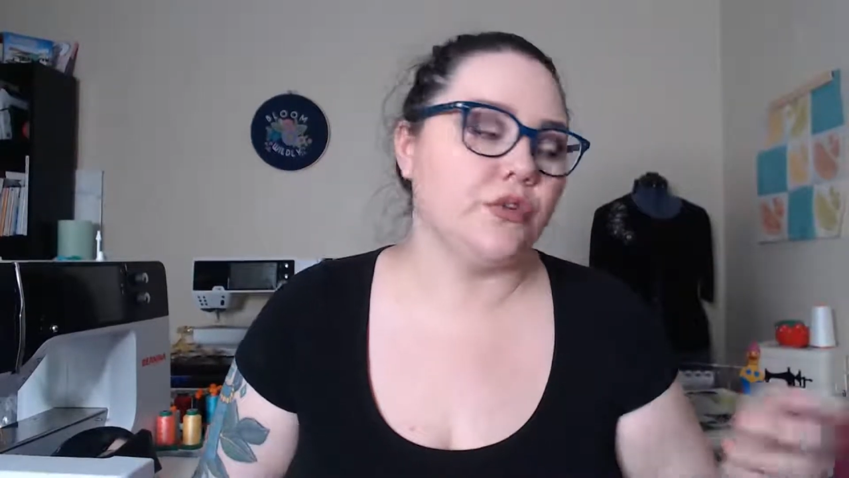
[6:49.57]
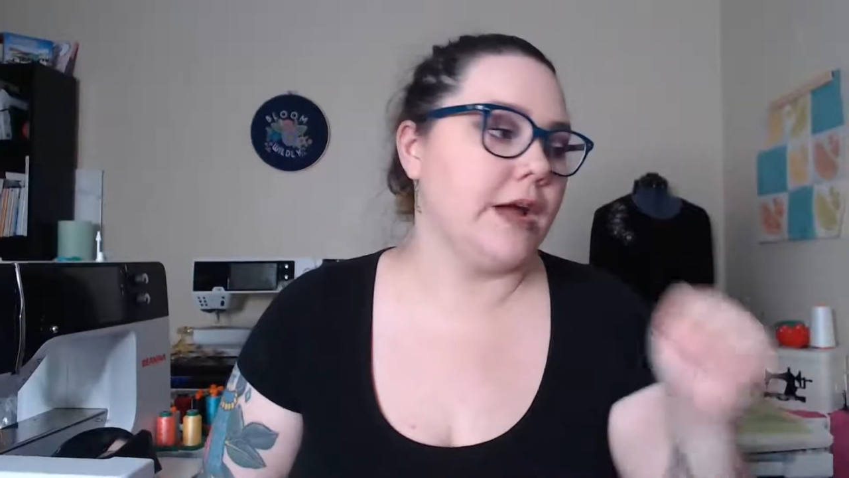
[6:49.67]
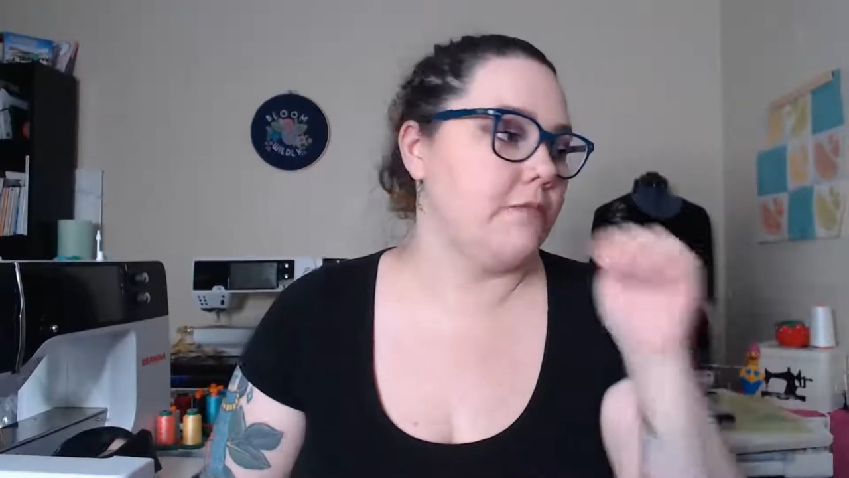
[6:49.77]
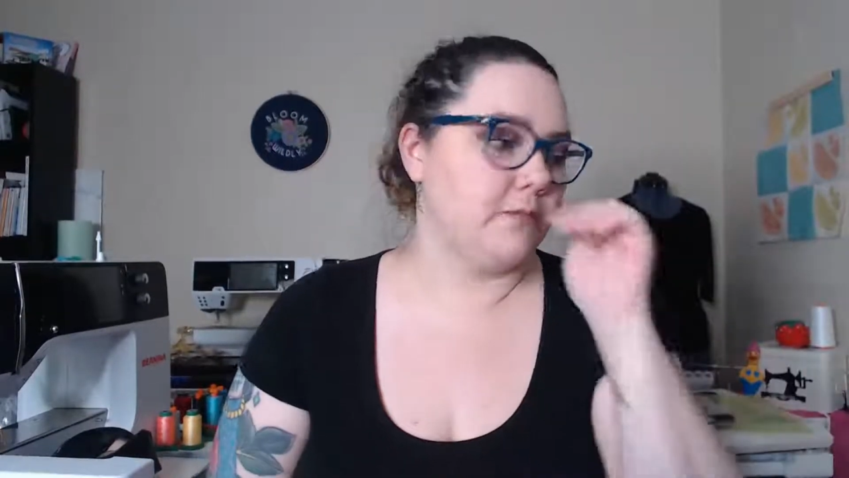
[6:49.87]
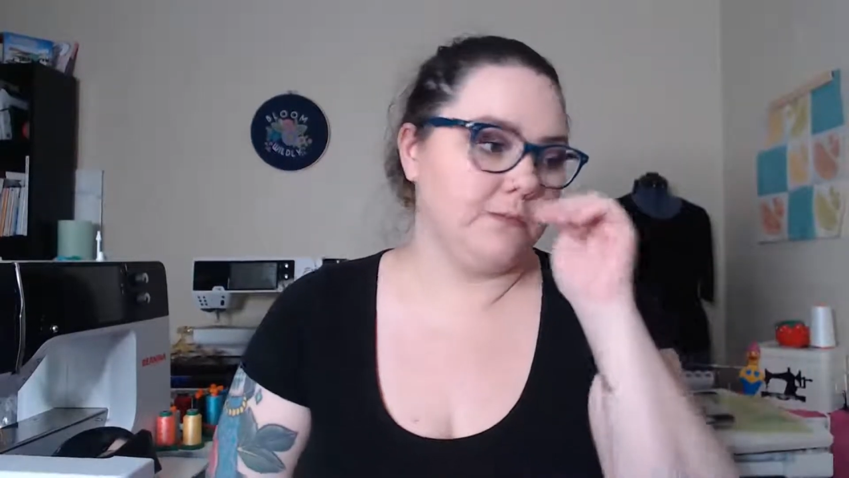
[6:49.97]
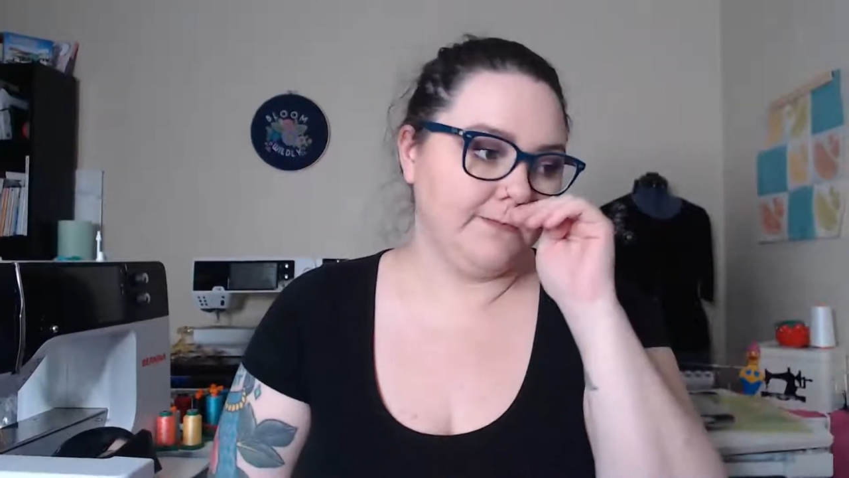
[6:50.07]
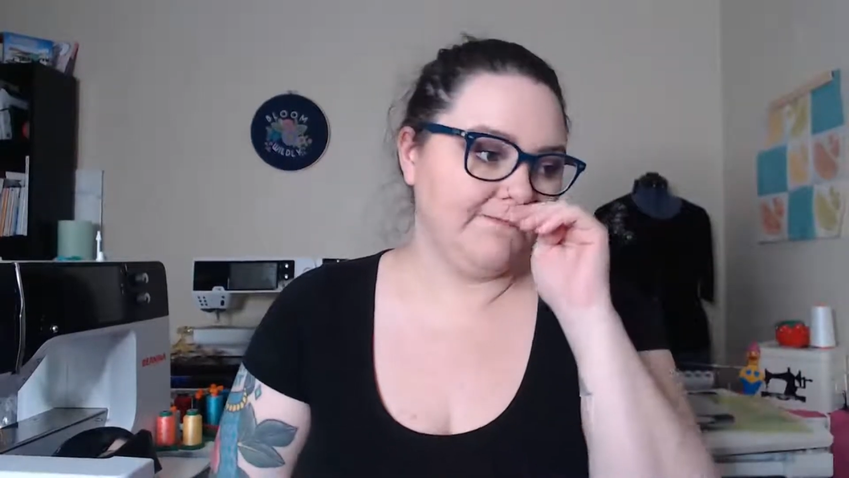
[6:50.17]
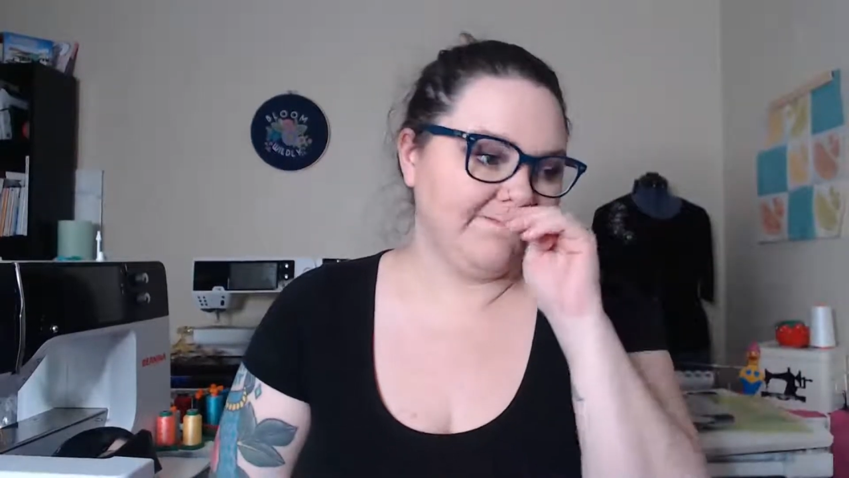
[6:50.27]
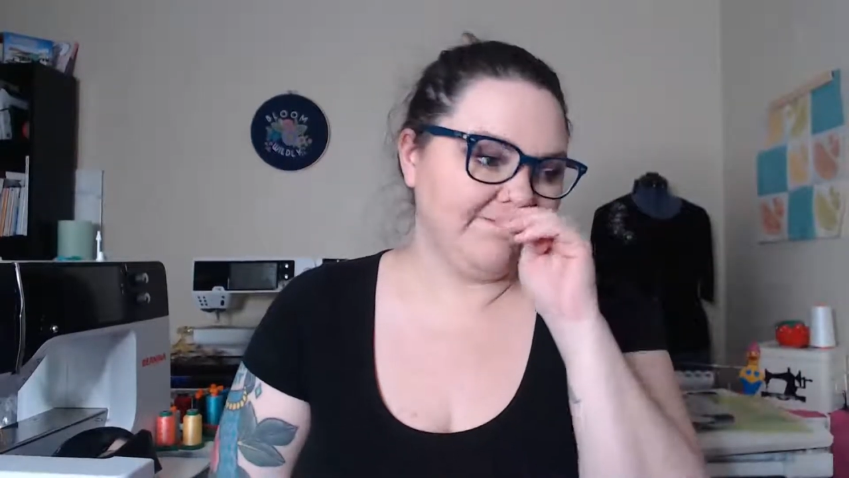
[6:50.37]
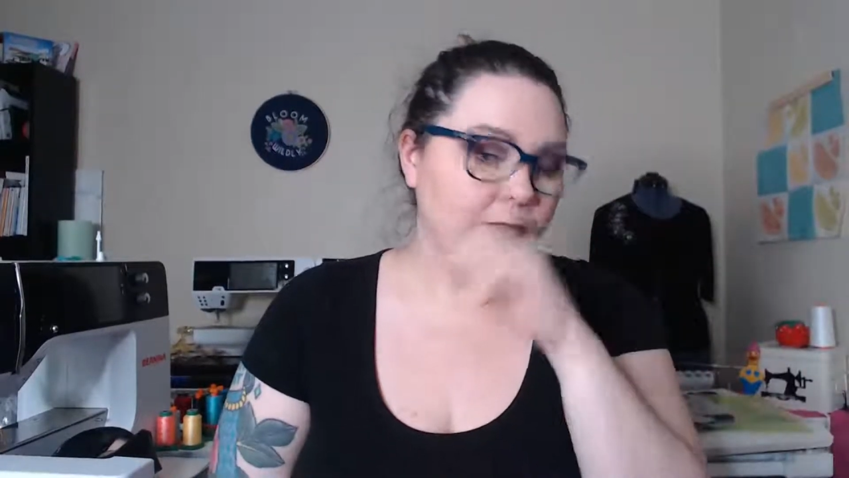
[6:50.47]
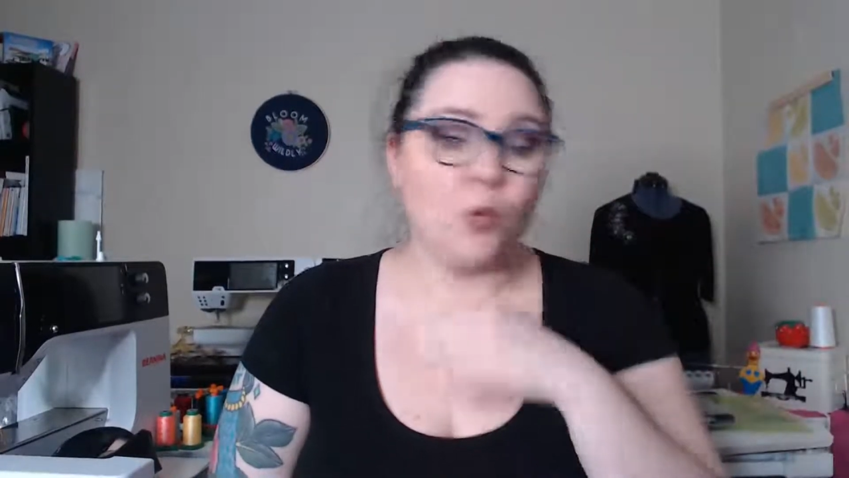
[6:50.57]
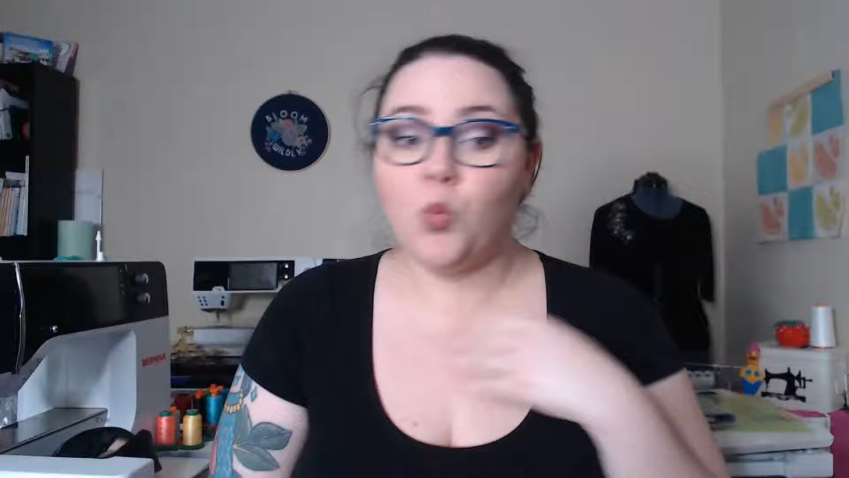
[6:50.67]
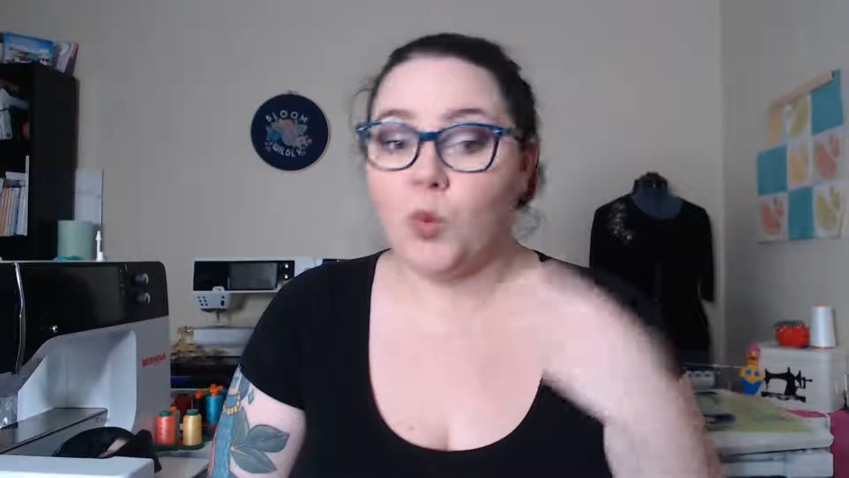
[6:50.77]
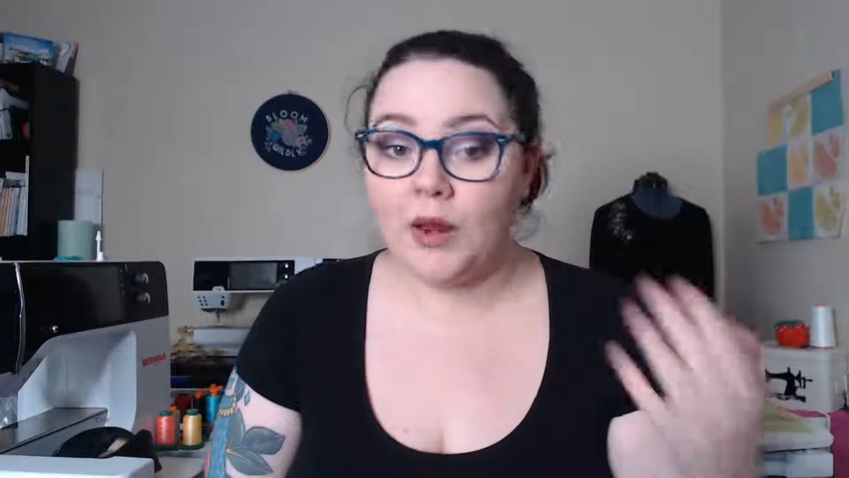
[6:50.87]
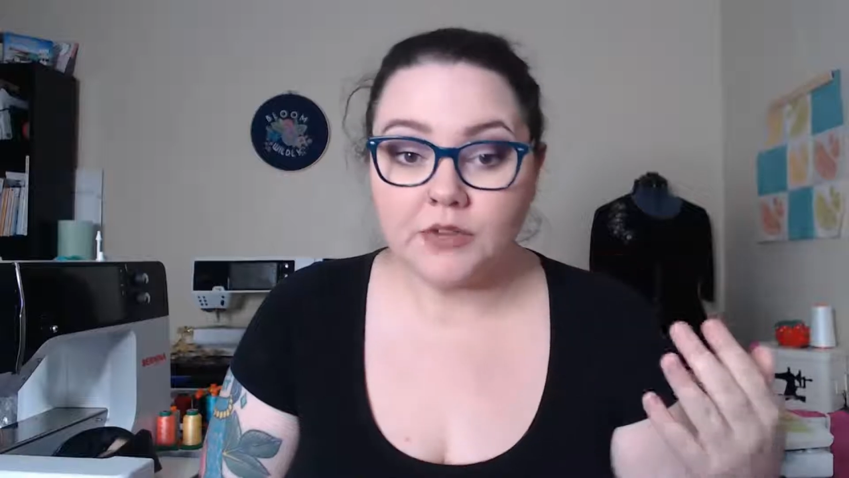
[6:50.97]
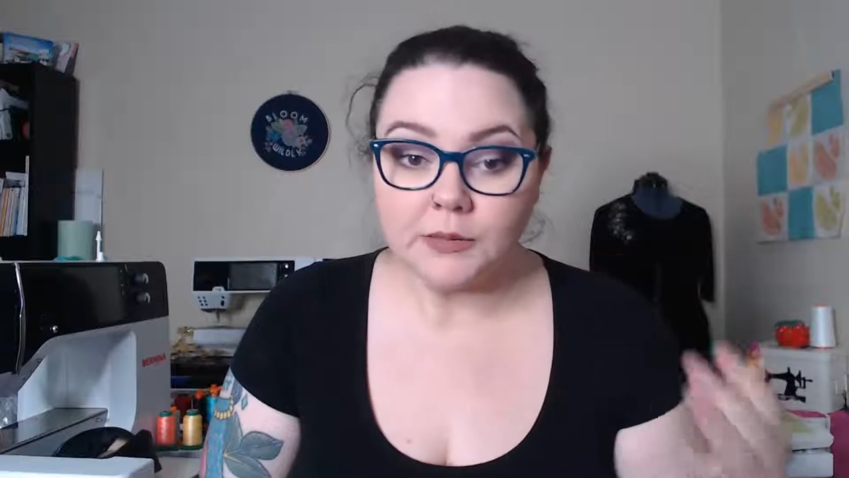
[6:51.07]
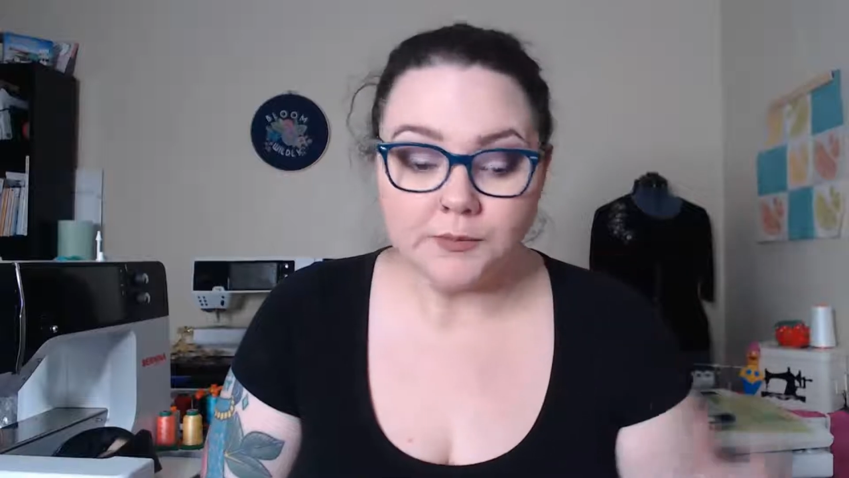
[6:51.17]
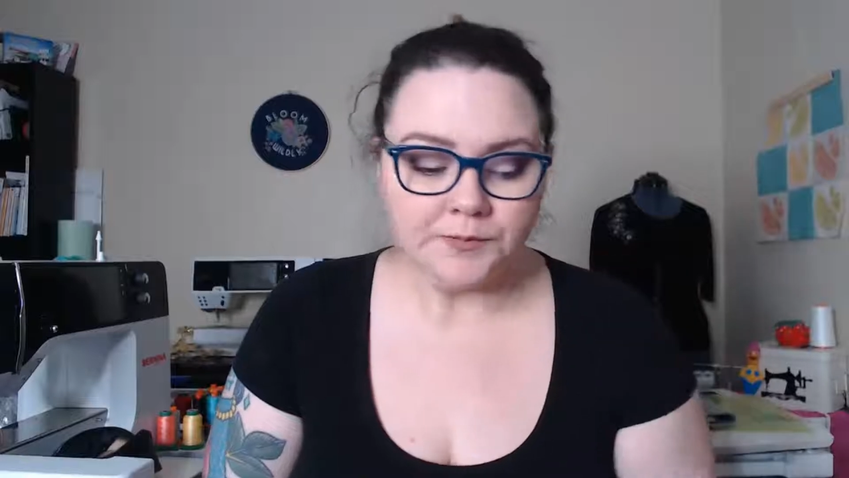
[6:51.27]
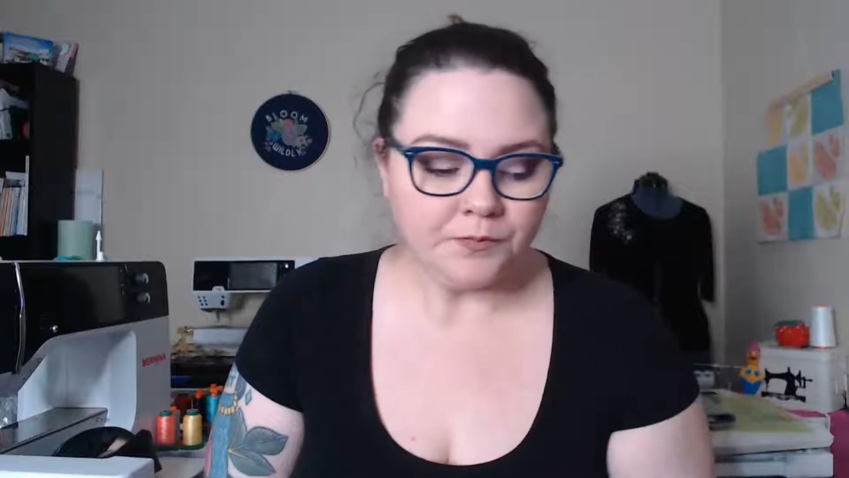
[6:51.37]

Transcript: it, whatever.